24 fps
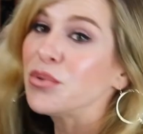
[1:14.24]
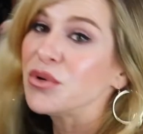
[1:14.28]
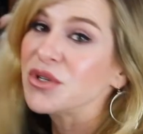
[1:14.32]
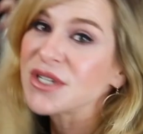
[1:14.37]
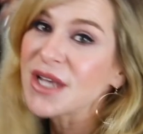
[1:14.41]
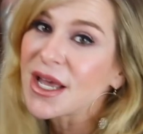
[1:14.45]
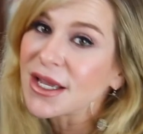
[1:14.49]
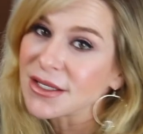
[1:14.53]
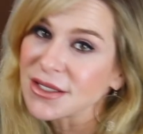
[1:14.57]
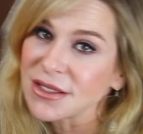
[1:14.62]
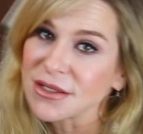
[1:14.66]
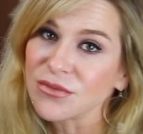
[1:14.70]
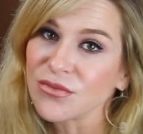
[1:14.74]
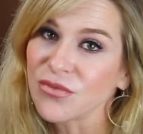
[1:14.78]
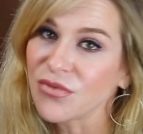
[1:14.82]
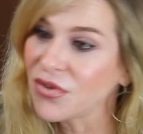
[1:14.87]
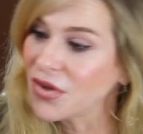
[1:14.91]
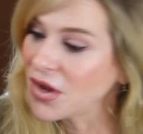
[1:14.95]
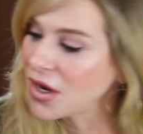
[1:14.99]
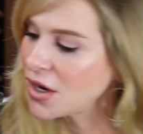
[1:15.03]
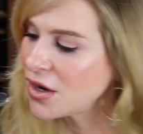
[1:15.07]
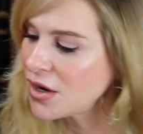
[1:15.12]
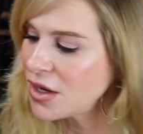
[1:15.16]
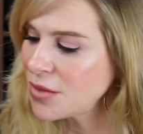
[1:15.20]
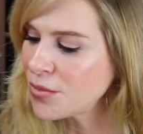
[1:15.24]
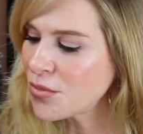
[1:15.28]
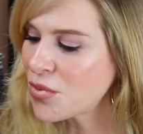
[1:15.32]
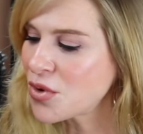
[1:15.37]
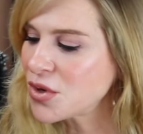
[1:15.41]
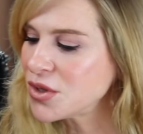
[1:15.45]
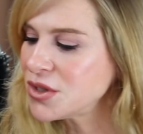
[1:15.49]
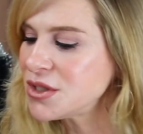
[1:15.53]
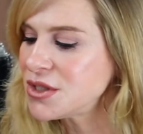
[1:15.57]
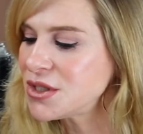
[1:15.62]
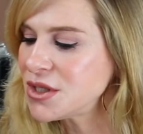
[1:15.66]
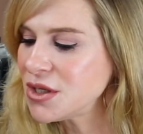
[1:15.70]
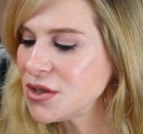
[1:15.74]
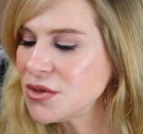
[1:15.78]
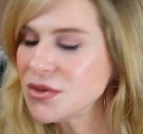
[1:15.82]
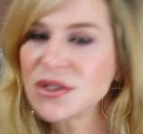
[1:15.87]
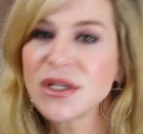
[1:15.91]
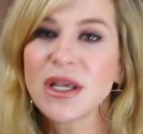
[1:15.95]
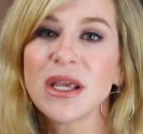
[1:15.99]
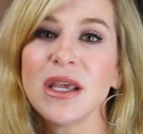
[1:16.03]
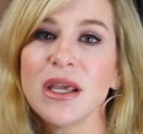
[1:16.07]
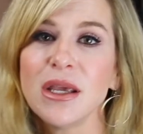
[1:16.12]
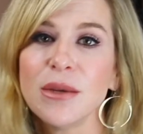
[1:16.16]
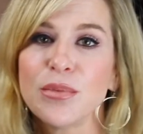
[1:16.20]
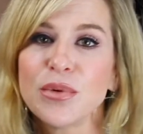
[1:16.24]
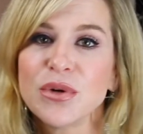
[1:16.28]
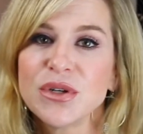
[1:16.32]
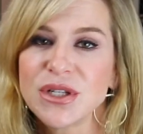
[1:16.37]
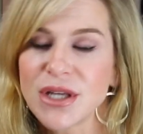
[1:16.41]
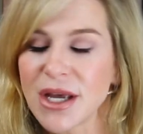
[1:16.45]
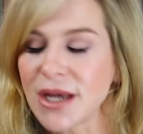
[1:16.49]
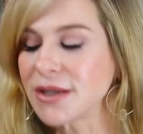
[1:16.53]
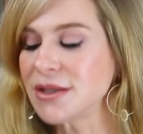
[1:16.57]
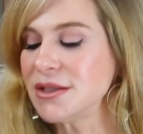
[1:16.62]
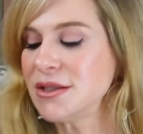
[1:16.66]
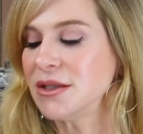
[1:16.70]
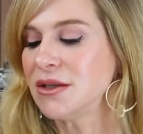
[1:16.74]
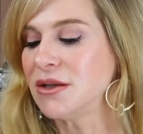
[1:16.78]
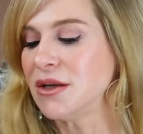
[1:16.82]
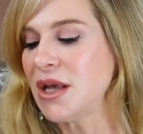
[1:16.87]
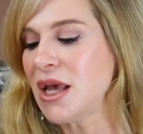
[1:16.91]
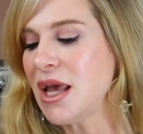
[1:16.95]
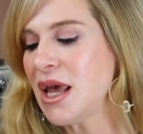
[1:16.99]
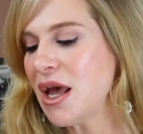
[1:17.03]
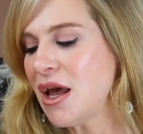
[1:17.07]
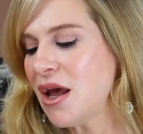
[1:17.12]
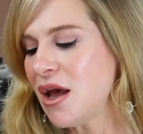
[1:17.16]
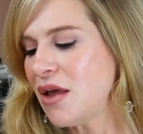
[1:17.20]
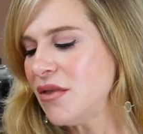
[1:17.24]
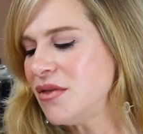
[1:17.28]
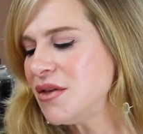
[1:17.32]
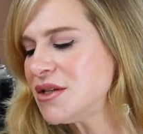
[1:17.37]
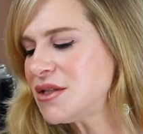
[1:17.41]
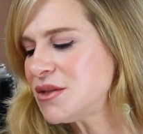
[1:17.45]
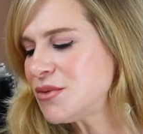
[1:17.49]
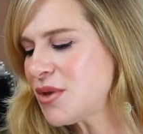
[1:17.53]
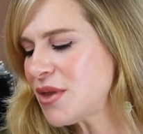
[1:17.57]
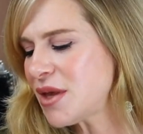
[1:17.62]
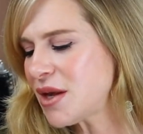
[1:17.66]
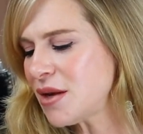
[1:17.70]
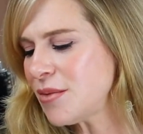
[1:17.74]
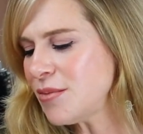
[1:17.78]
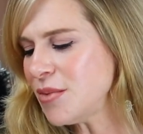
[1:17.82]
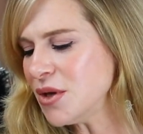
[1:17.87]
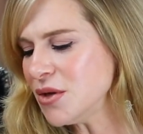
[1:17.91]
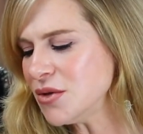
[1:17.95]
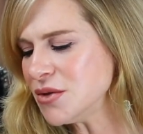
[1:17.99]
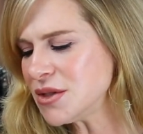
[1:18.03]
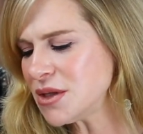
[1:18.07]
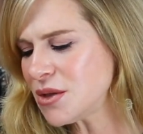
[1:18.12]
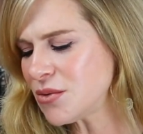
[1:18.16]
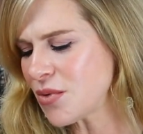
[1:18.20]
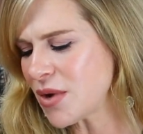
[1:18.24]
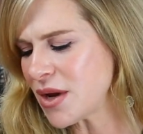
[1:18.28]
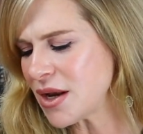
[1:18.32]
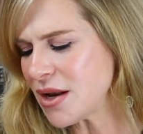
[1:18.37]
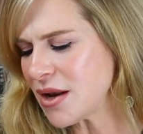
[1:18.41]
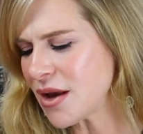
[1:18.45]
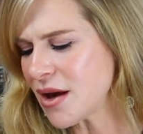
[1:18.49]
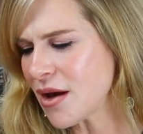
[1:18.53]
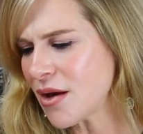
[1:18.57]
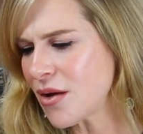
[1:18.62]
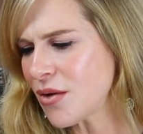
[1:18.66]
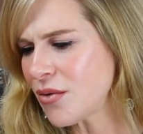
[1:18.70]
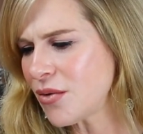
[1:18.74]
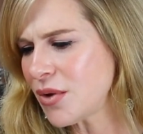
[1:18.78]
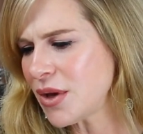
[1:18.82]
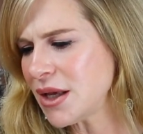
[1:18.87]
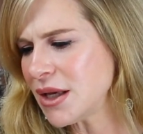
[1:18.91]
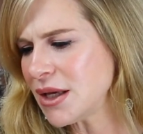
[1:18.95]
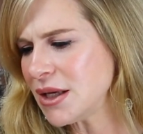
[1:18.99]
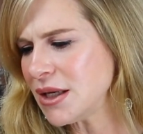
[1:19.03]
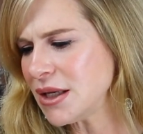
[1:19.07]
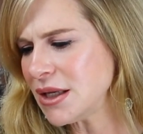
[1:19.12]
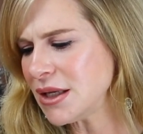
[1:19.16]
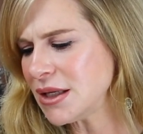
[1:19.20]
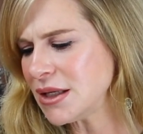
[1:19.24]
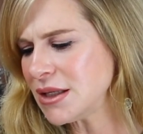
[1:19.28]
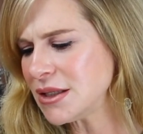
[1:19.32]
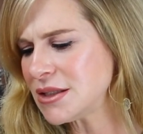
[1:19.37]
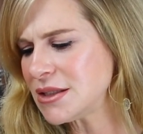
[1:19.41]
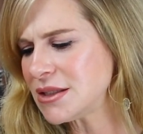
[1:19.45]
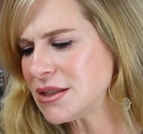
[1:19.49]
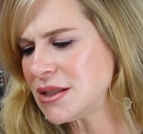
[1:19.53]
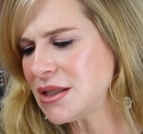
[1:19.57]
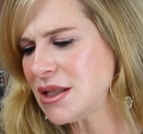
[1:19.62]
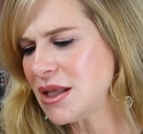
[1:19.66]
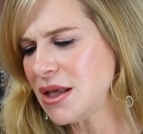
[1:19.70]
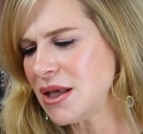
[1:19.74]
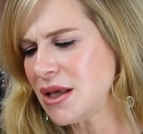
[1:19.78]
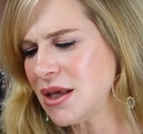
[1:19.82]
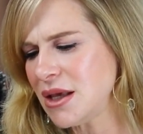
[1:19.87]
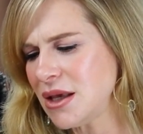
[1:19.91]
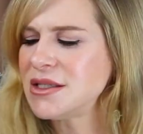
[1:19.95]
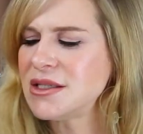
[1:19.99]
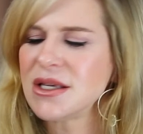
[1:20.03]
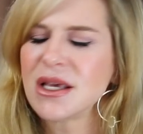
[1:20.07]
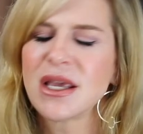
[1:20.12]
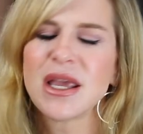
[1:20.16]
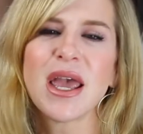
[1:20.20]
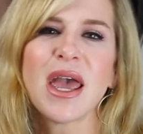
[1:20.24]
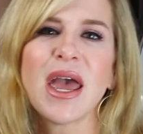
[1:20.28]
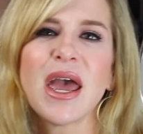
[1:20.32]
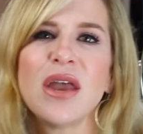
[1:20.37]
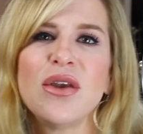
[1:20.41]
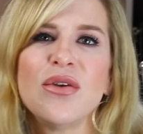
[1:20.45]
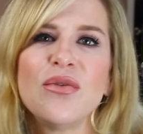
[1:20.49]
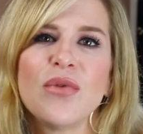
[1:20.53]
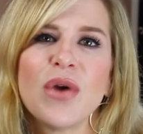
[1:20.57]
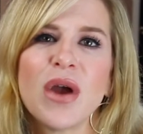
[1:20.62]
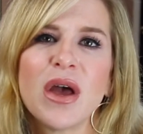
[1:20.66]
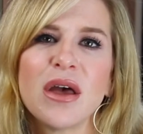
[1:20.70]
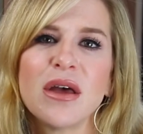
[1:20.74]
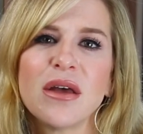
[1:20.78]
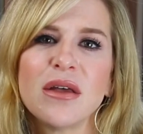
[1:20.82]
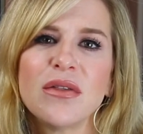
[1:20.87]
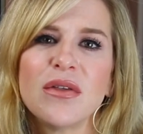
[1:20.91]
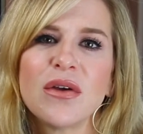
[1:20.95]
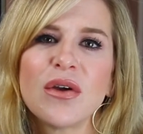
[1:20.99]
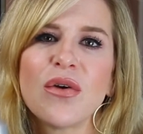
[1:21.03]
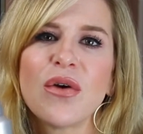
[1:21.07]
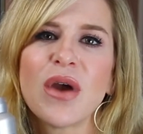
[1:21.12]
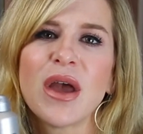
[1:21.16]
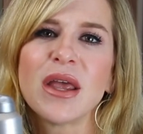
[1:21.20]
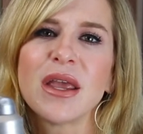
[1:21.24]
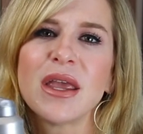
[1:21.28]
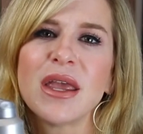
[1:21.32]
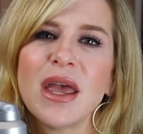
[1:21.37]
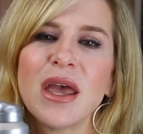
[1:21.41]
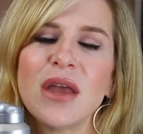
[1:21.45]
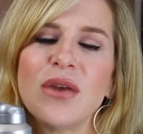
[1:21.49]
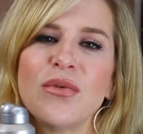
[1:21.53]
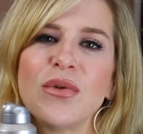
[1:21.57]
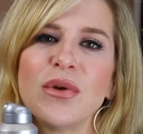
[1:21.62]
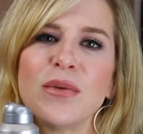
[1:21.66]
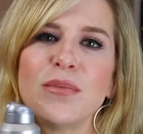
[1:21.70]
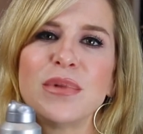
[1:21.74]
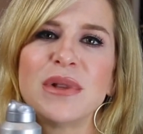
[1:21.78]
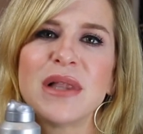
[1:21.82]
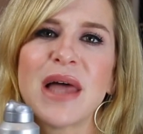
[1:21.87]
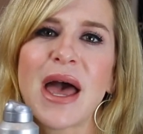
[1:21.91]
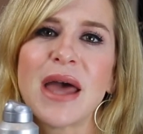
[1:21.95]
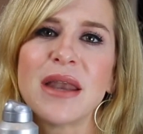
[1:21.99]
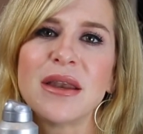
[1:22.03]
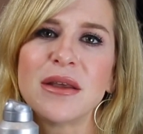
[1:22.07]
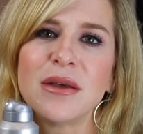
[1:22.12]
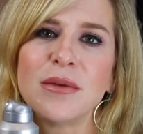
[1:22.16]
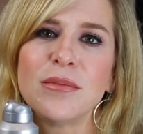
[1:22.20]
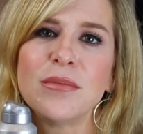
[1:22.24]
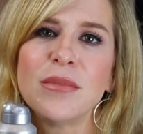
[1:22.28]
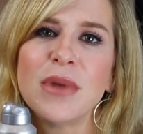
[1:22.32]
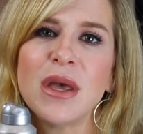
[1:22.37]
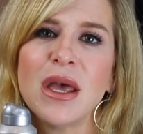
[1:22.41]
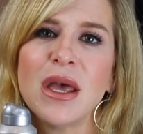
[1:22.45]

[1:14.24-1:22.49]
protectant. Very important to use a heat protectant. And this one that I'm using right now, it is the Kenra Platinum